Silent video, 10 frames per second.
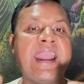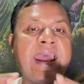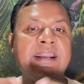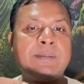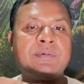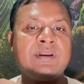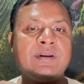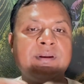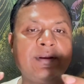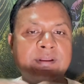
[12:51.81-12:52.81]
Adapt it,
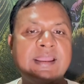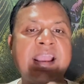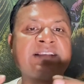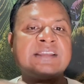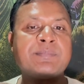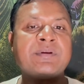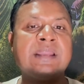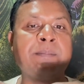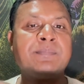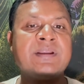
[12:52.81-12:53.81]
accept it,
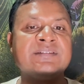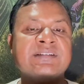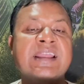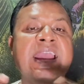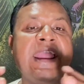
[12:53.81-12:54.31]
embrace it.